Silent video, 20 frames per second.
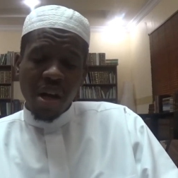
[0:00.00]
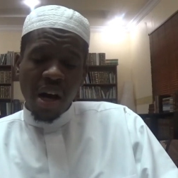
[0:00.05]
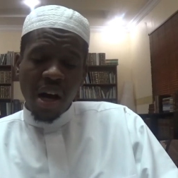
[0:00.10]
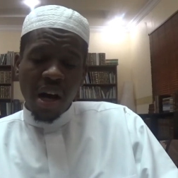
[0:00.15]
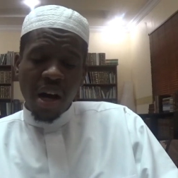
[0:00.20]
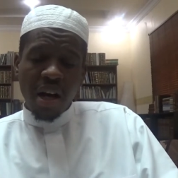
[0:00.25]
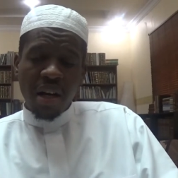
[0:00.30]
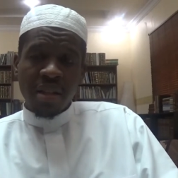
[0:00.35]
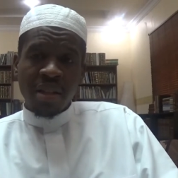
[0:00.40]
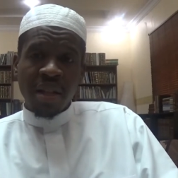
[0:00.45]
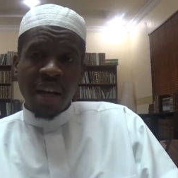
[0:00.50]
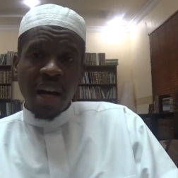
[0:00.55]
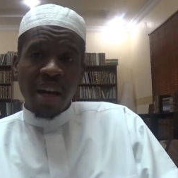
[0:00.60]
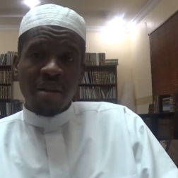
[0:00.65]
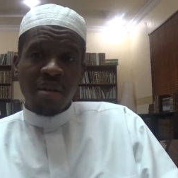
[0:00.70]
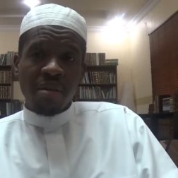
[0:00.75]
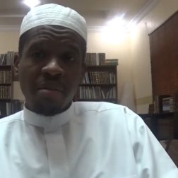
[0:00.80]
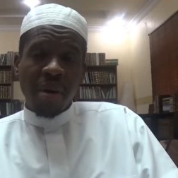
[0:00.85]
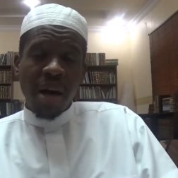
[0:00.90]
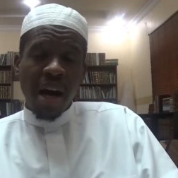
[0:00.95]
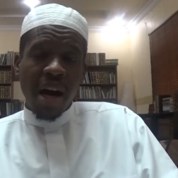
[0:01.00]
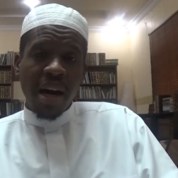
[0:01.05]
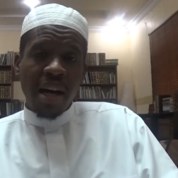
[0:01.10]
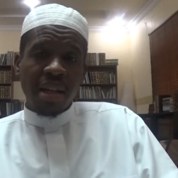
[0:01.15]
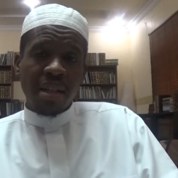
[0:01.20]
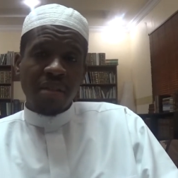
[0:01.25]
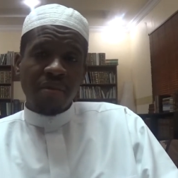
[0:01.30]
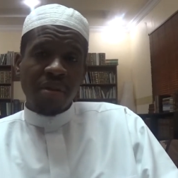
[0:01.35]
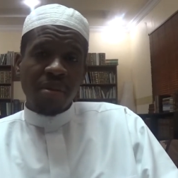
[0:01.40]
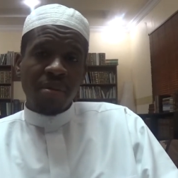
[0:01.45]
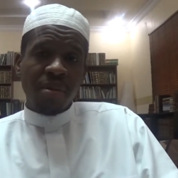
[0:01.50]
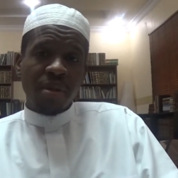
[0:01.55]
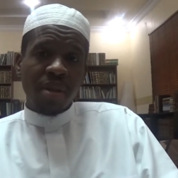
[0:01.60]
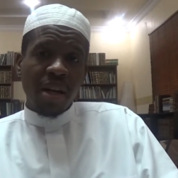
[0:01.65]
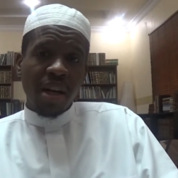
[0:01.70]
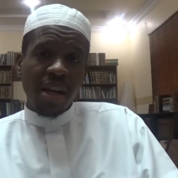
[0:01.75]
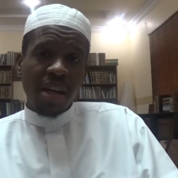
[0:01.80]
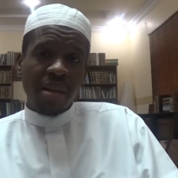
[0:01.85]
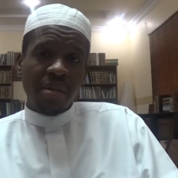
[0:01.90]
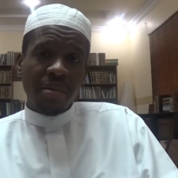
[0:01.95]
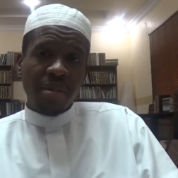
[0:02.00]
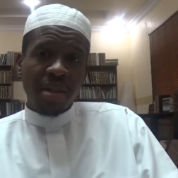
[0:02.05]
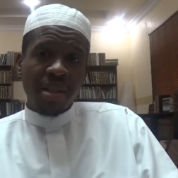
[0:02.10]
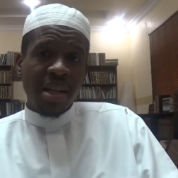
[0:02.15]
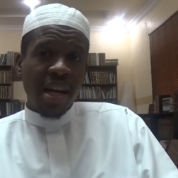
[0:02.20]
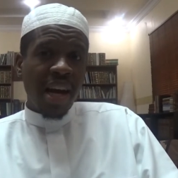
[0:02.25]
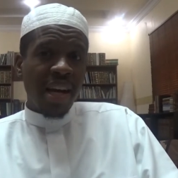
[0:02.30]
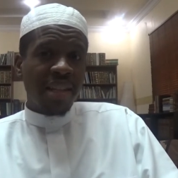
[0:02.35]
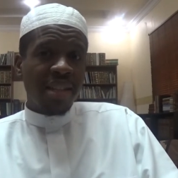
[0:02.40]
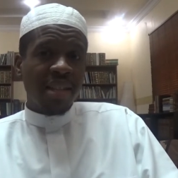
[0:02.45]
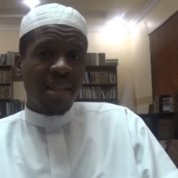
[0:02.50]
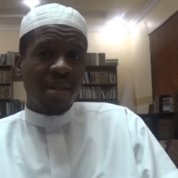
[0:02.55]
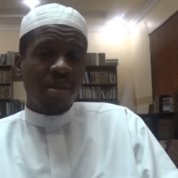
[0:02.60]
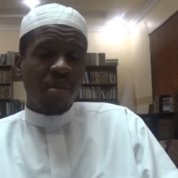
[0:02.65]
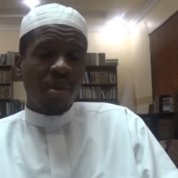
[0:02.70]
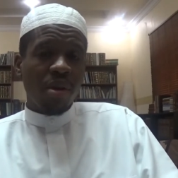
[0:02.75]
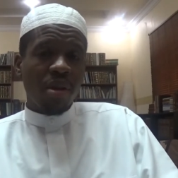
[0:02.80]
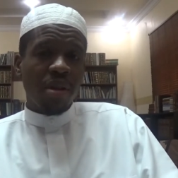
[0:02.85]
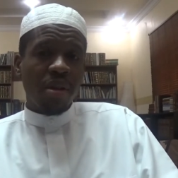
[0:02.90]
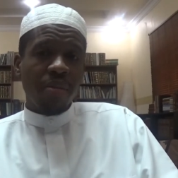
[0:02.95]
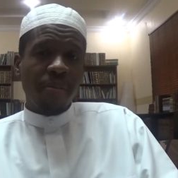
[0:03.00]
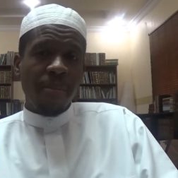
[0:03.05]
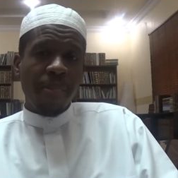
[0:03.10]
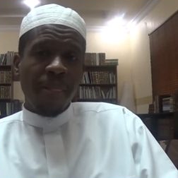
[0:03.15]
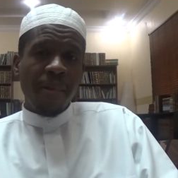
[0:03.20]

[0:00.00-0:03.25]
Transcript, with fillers: Uh, Zad al-Ma'ad of Ibn al-Qayyim is an excellent work.